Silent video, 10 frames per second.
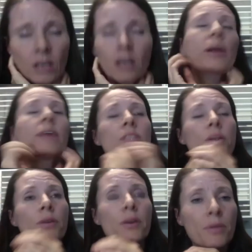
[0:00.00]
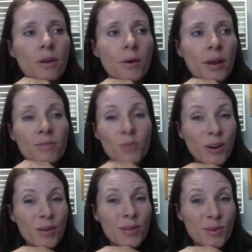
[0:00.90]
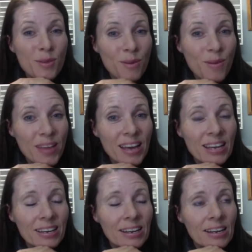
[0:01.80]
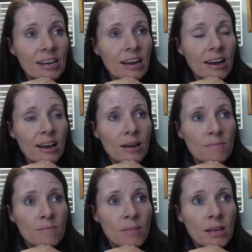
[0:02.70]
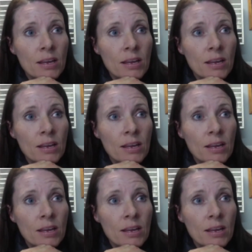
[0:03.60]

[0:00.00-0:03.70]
I'd have to agree with Ruth on that.